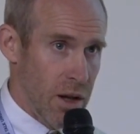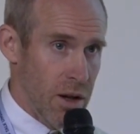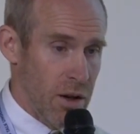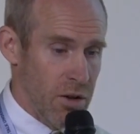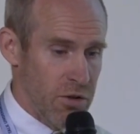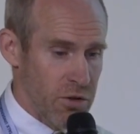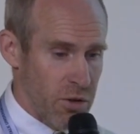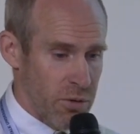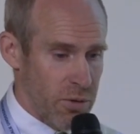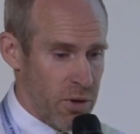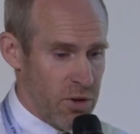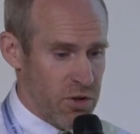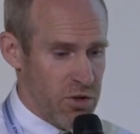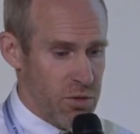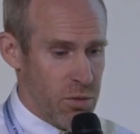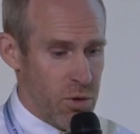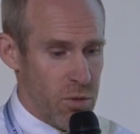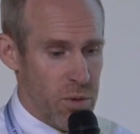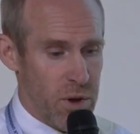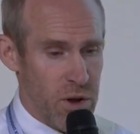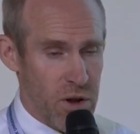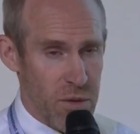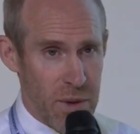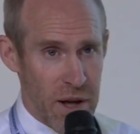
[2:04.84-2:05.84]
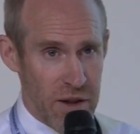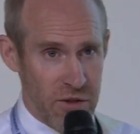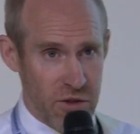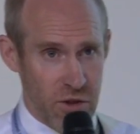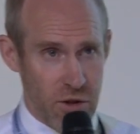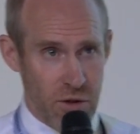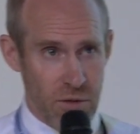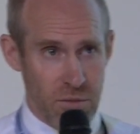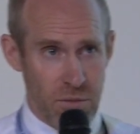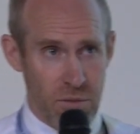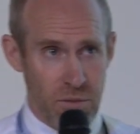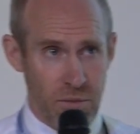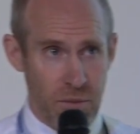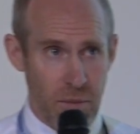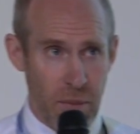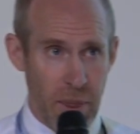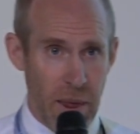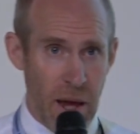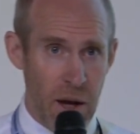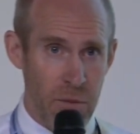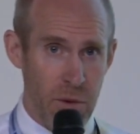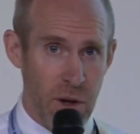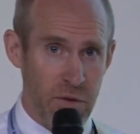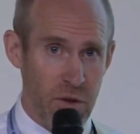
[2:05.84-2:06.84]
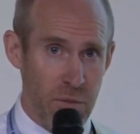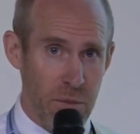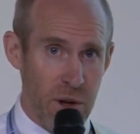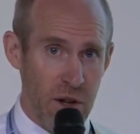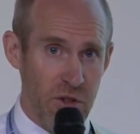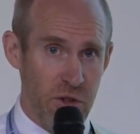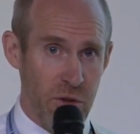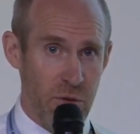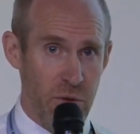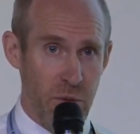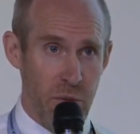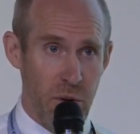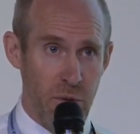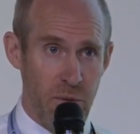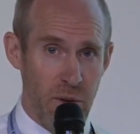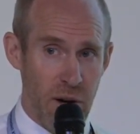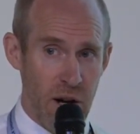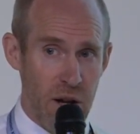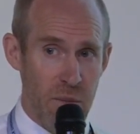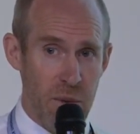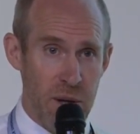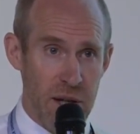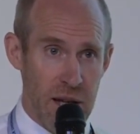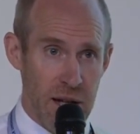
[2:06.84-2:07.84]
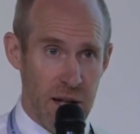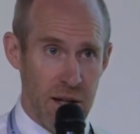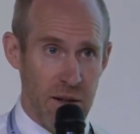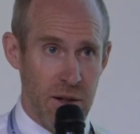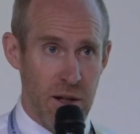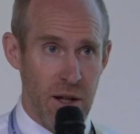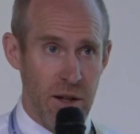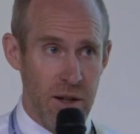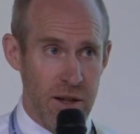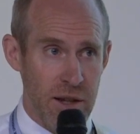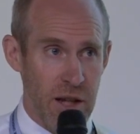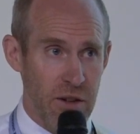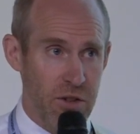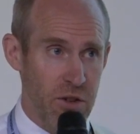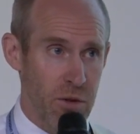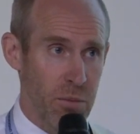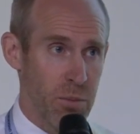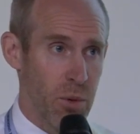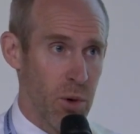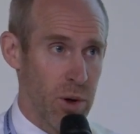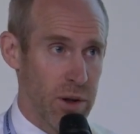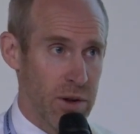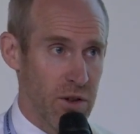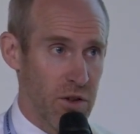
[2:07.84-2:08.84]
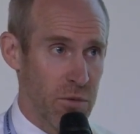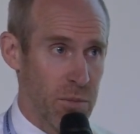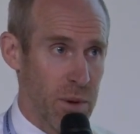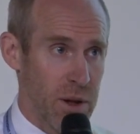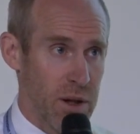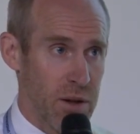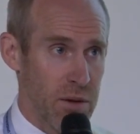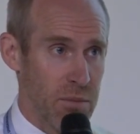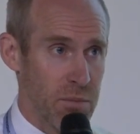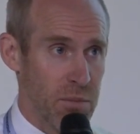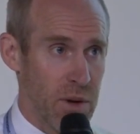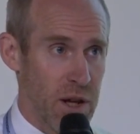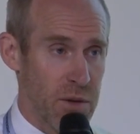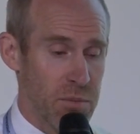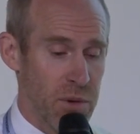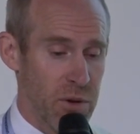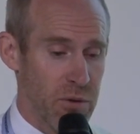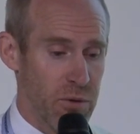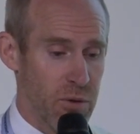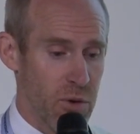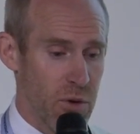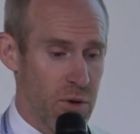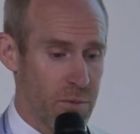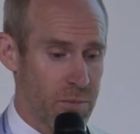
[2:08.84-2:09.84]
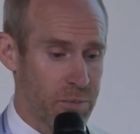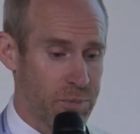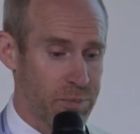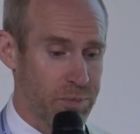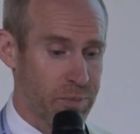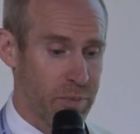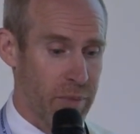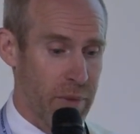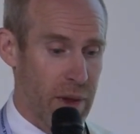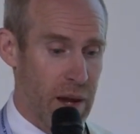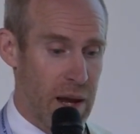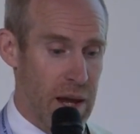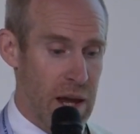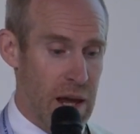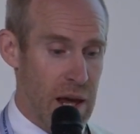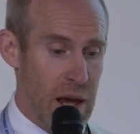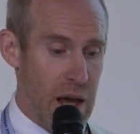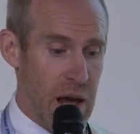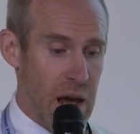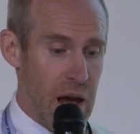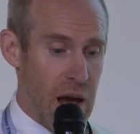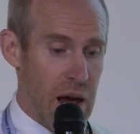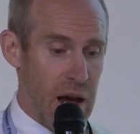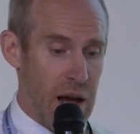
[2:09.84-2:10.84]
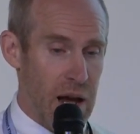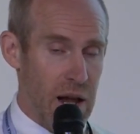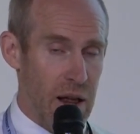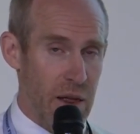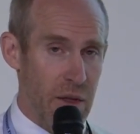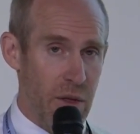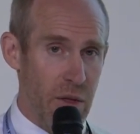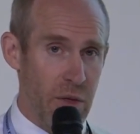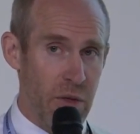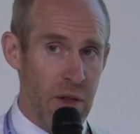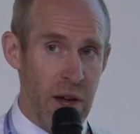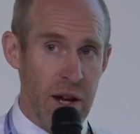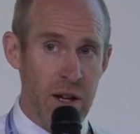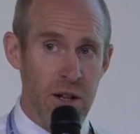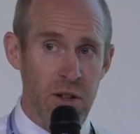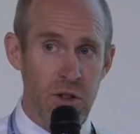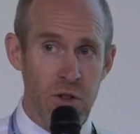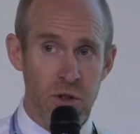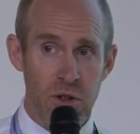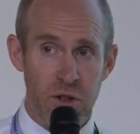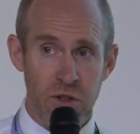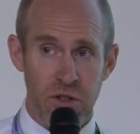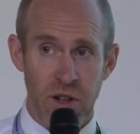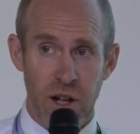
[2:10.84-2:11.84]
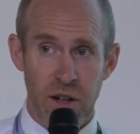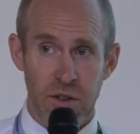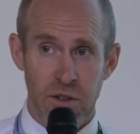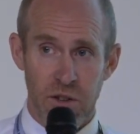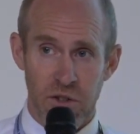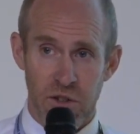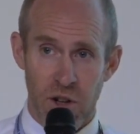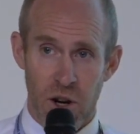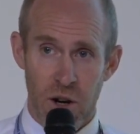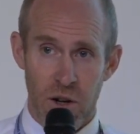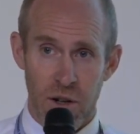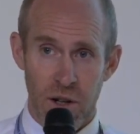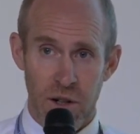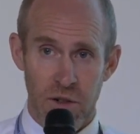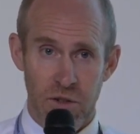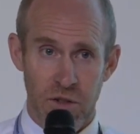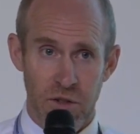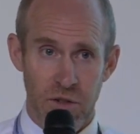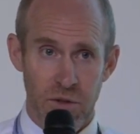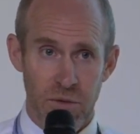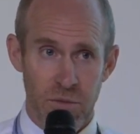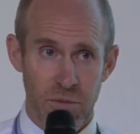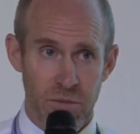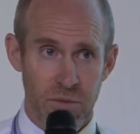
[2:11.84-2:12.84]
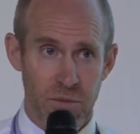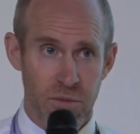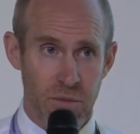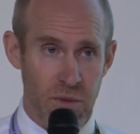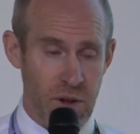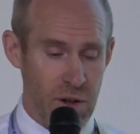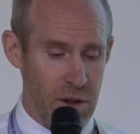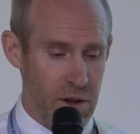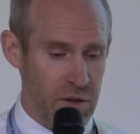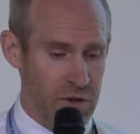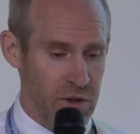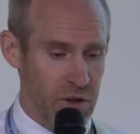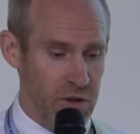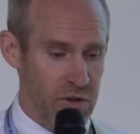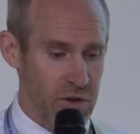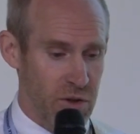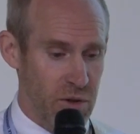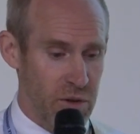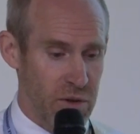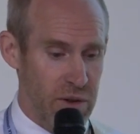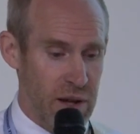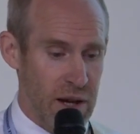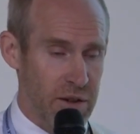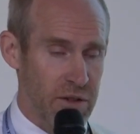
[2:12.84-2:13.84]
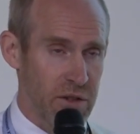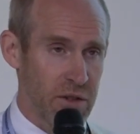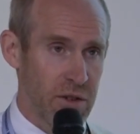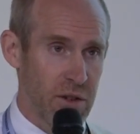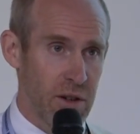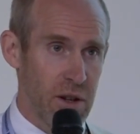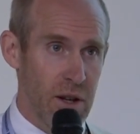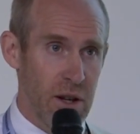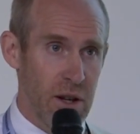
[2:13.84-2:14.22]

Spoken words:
So first of all, we've got to measure, and we have to measure from the very beginning. I think that's a point that's been made before. Then you can set the targets, and I'll touch on that.